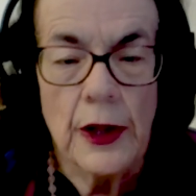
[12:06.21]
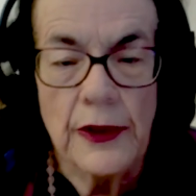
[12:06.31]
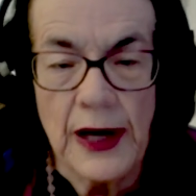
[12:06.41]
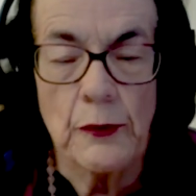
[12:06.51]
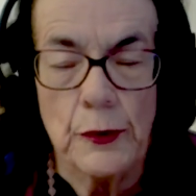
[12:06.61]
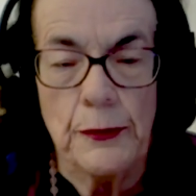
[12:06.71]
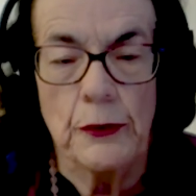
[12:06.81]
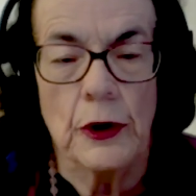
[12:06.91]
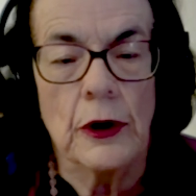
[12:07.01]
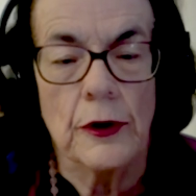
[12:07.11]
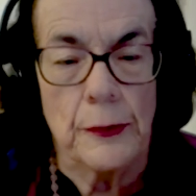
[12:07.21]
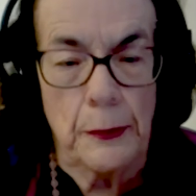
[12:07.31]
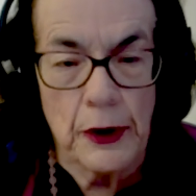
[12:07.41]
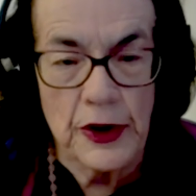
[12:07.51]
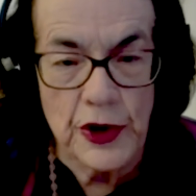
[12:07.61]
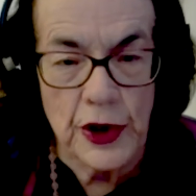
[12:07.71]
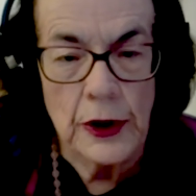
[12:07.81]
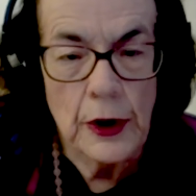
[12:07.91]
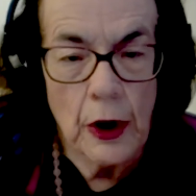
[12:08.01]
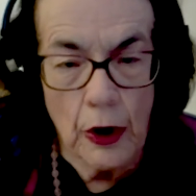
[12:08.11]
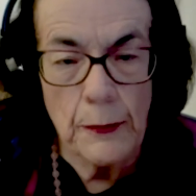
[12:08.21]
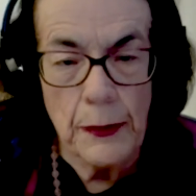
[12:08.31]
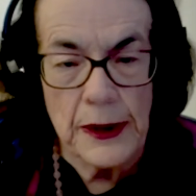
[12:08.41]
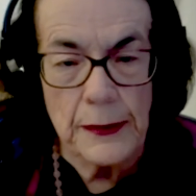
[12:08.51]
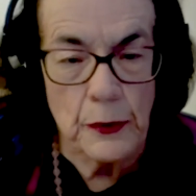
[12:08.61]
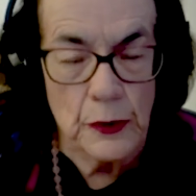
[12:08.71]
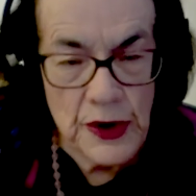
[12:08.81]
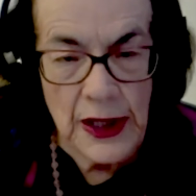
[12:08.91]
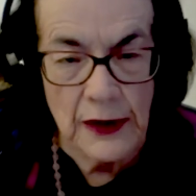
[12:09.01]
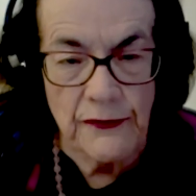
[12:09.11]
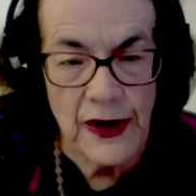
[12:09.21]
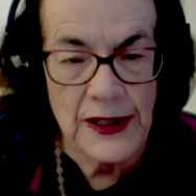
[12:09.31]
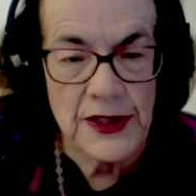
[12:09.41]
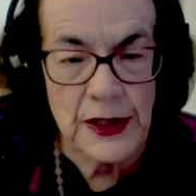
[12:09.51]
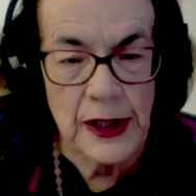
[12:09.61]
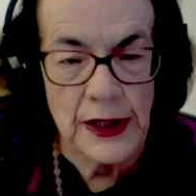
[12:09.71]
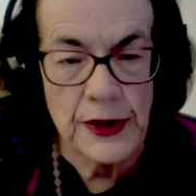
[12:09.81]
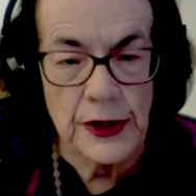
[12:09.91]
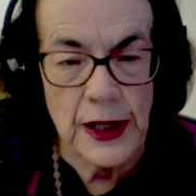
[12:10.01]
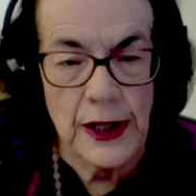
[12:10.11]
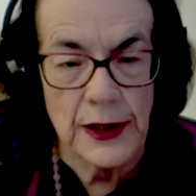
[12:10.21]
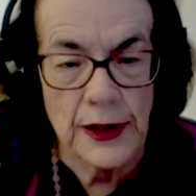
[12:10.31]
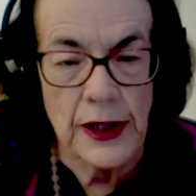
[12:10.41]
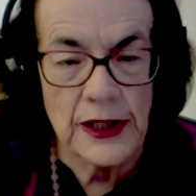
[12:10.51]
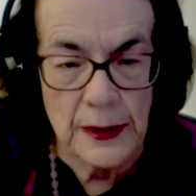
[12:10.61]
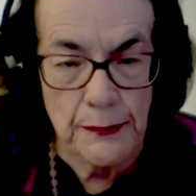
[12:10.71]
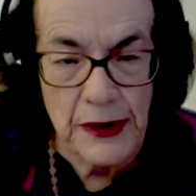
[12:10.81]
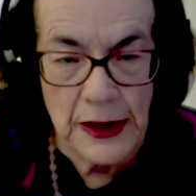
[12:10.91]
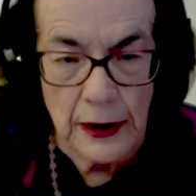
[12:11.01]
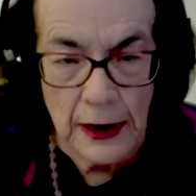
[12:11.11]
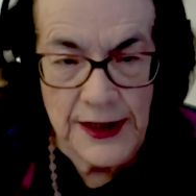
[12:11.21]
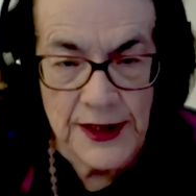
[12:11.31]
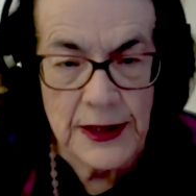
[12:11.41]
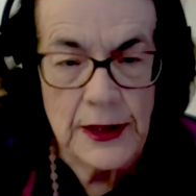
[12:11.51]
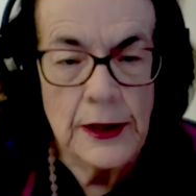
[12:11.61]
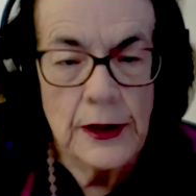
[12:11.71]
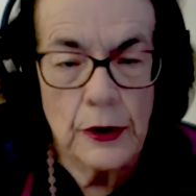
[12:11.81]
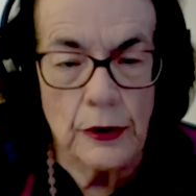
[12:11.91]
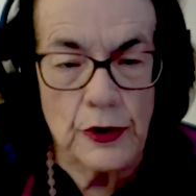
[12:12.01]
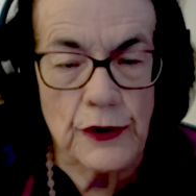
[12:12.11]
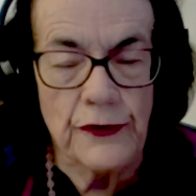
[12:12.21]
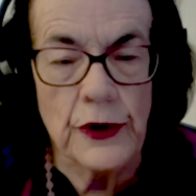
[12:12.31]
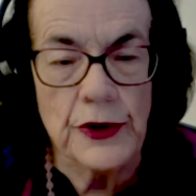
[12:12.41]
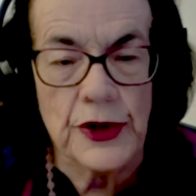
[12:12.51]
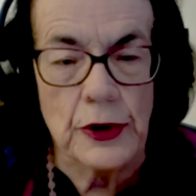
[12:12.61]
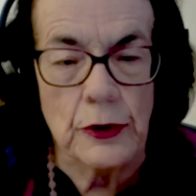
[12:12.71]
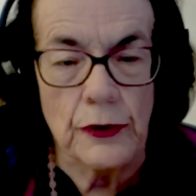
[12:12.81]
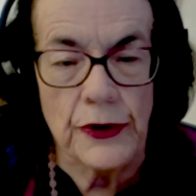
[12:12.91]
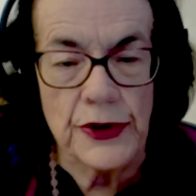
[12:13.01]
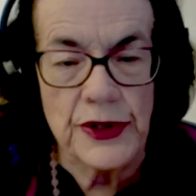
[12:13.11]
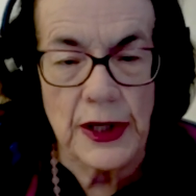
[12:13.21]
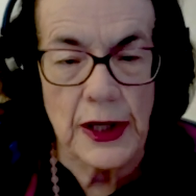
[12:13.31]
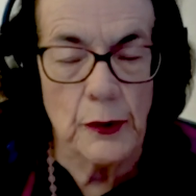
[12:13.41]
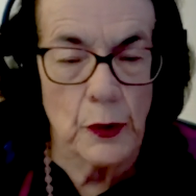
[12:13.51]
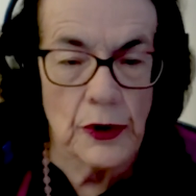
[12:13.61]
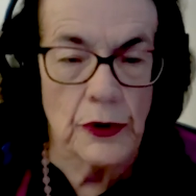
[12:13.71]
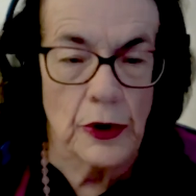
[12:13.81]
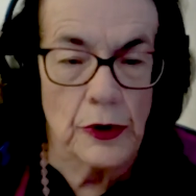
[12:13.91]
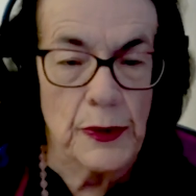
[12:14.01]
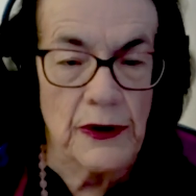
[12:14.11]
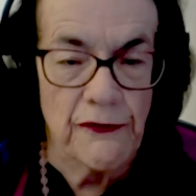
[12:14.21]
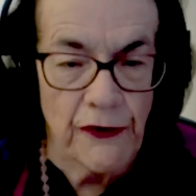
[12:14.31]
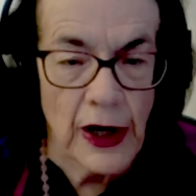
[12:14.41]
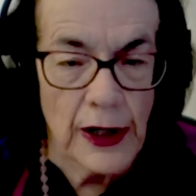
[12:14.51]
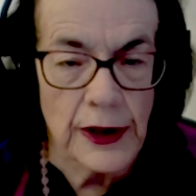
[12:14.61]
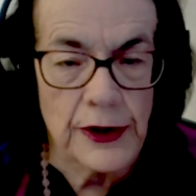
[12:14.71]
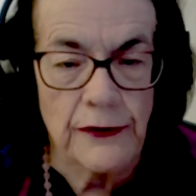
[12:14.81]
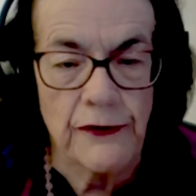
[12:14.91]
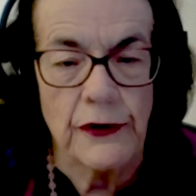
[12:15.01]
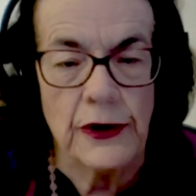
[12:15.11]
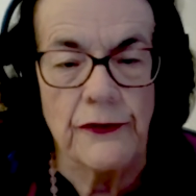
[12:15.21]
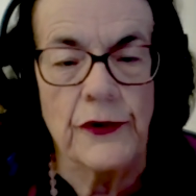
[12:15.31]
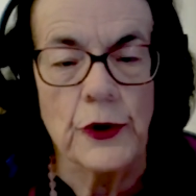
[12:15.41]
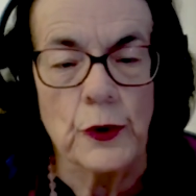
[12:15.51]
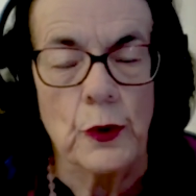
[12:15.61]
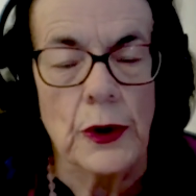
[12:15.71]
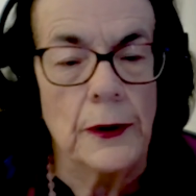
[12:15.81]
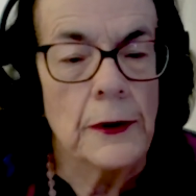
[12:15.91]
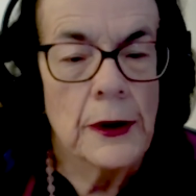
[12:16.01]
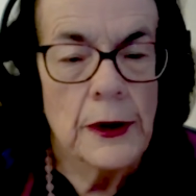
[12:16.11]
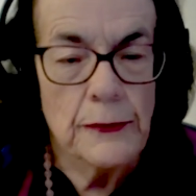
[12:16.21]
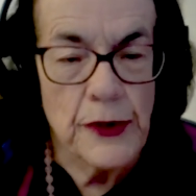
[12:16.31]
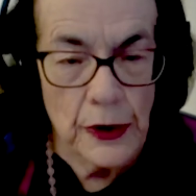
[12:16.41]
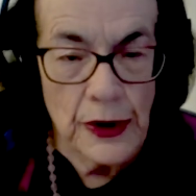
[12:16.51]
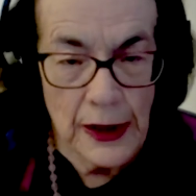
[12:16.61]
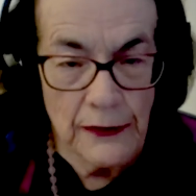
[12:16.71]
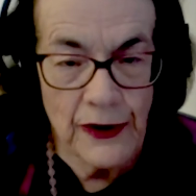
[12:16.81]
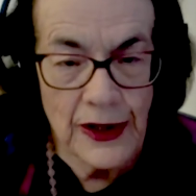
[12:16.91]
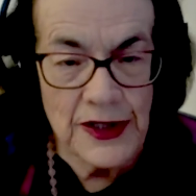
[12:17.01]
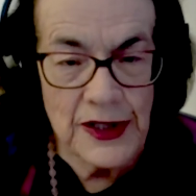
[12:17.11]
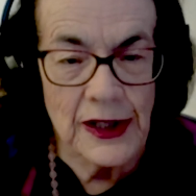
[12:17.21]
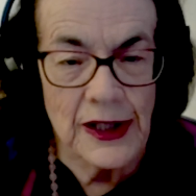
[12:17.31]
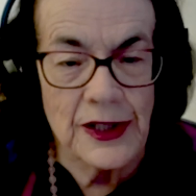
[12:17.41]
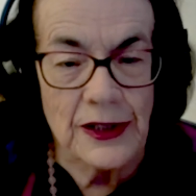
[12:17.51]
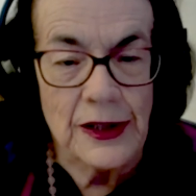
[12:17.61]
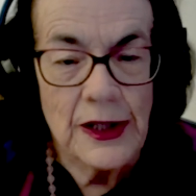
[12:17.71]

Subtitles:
That would put a lot of pressure on people to get vaccinated, and is a bit less controversial than saying, well, you're going to be fired if you don't get vaccinated.